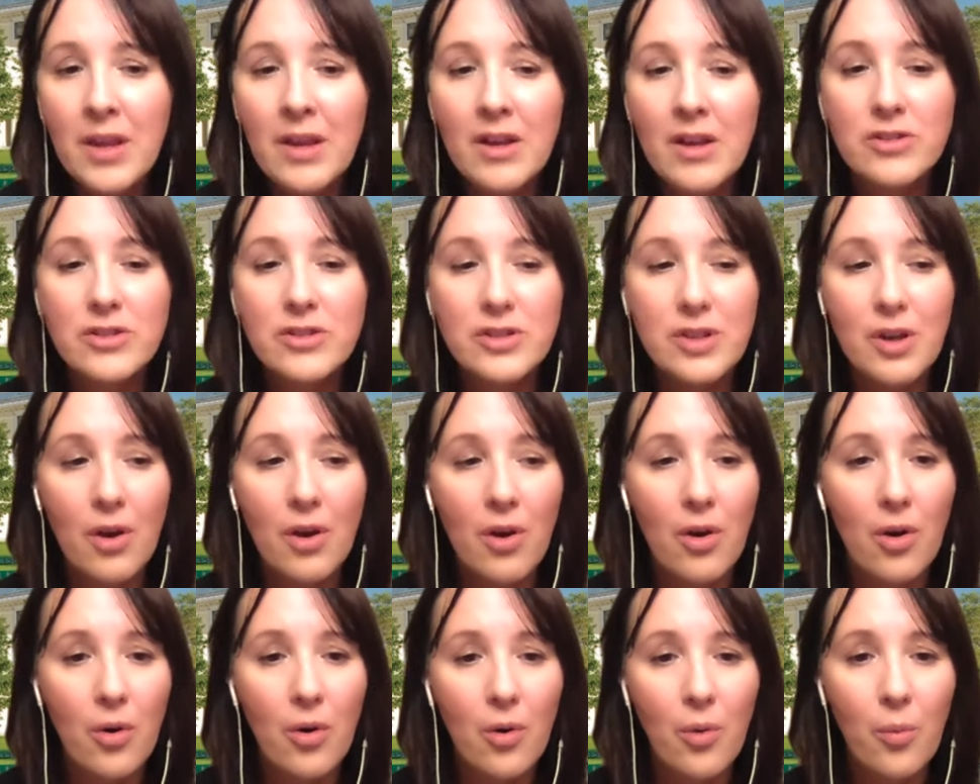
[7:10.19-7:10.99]

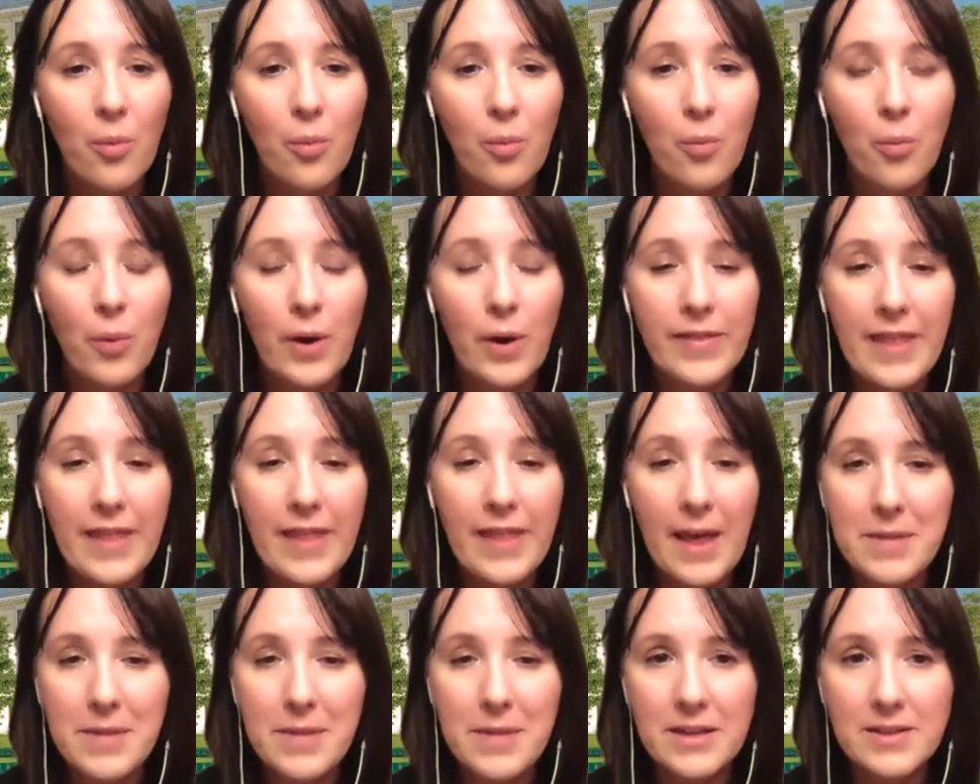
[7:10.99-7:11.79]
So what that
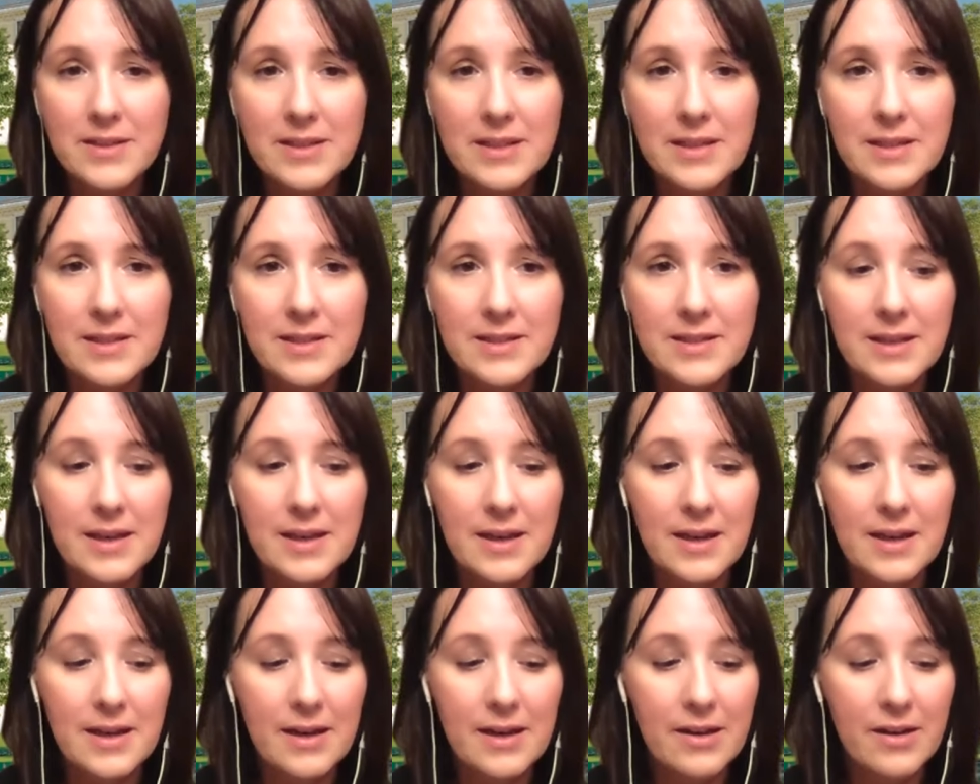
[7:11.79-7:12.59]
means is,
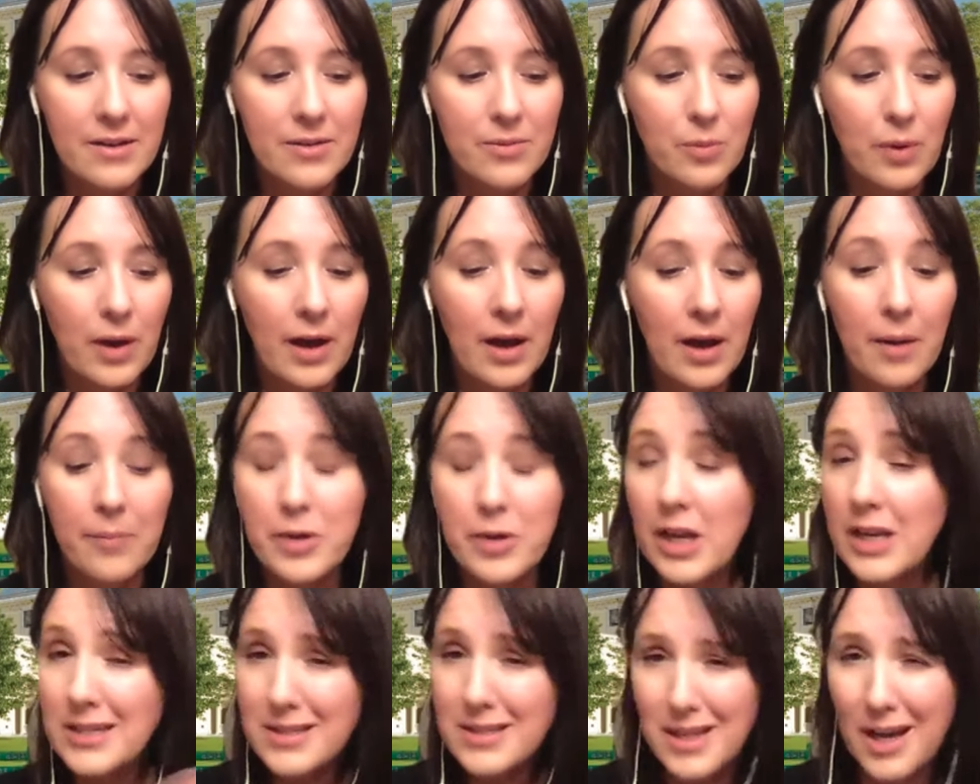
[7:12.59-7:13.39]
uh, I'm
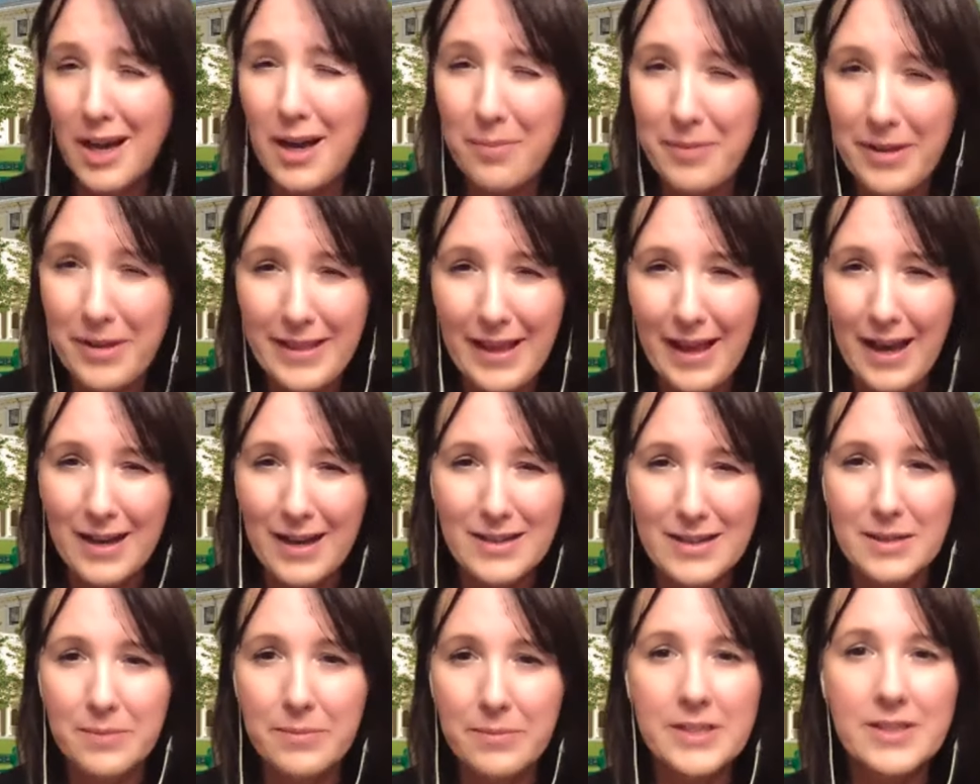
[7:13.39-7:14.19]
gonna talk about the
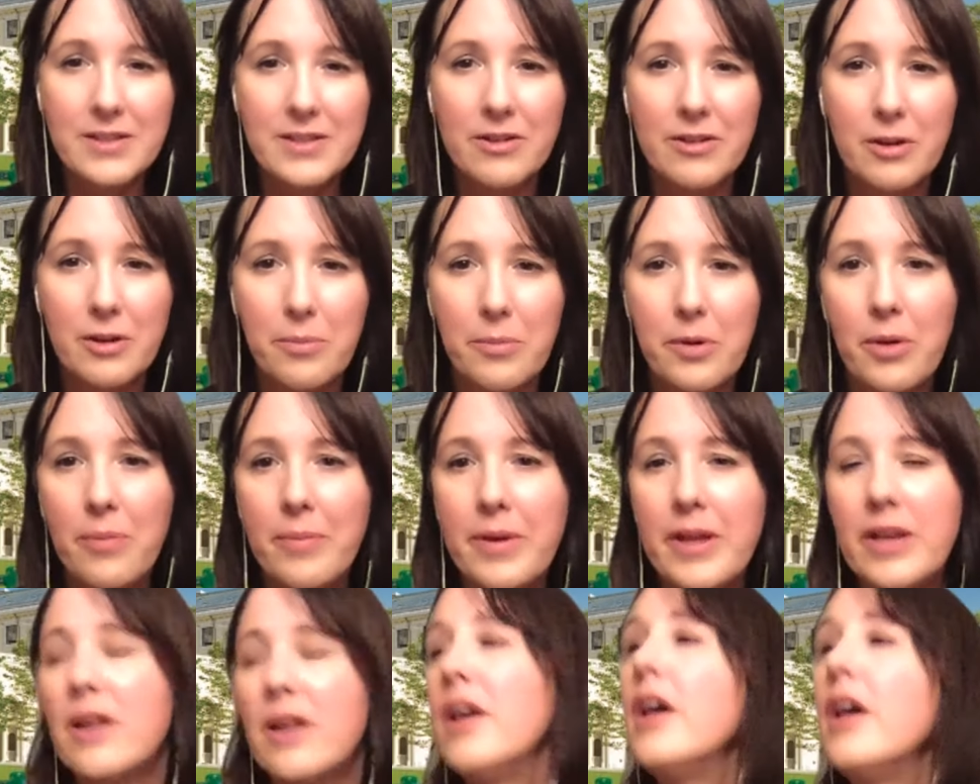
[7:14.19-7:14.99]
academics here in a
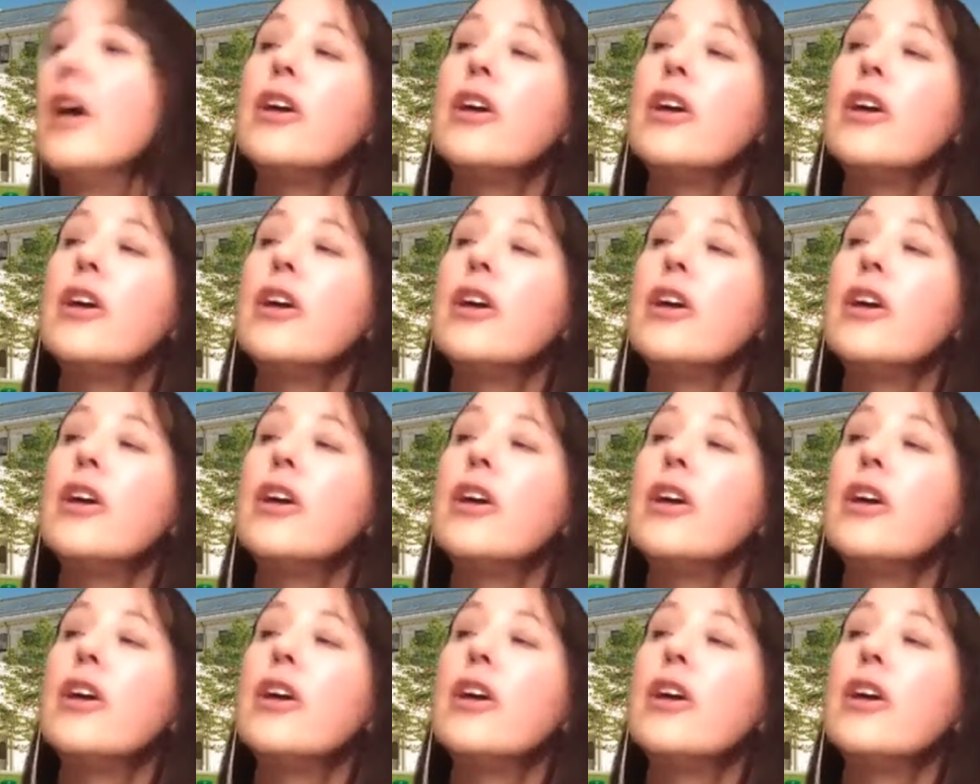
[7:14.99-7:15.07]
moment.